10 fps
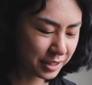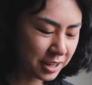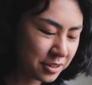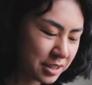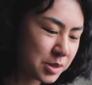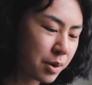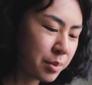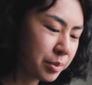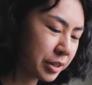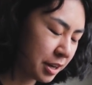I know that's
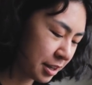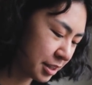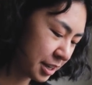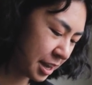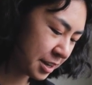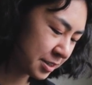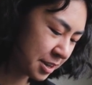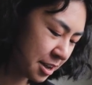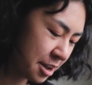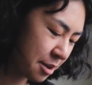probably not the case,
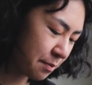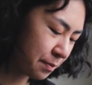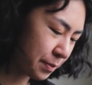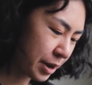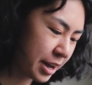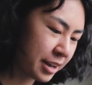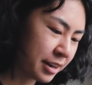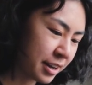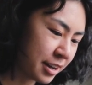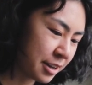
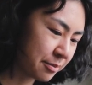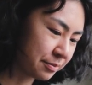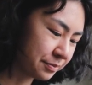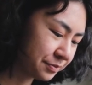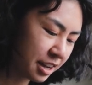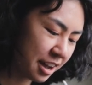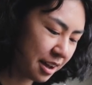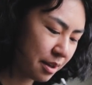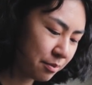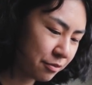but um,
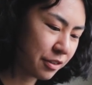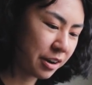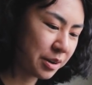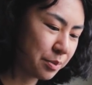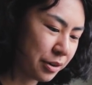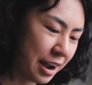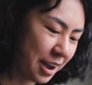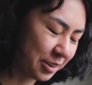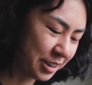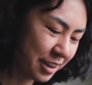I'm very
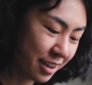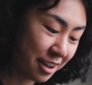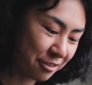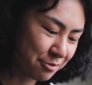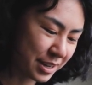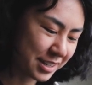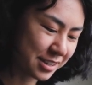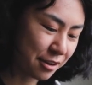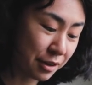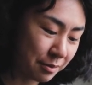proud of myself.